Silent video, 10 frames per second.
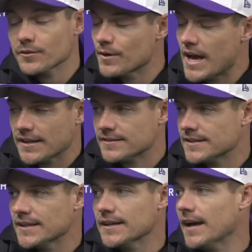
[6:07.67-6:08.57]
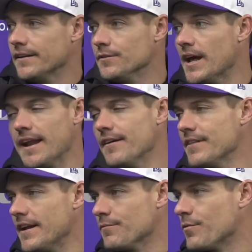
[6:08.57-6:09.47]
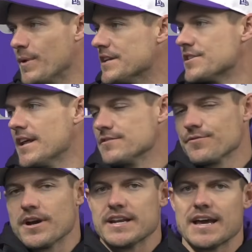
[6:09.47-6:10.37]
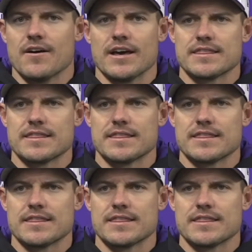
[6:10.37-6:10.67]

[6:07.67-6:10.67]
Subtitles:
do not have that information as of right now.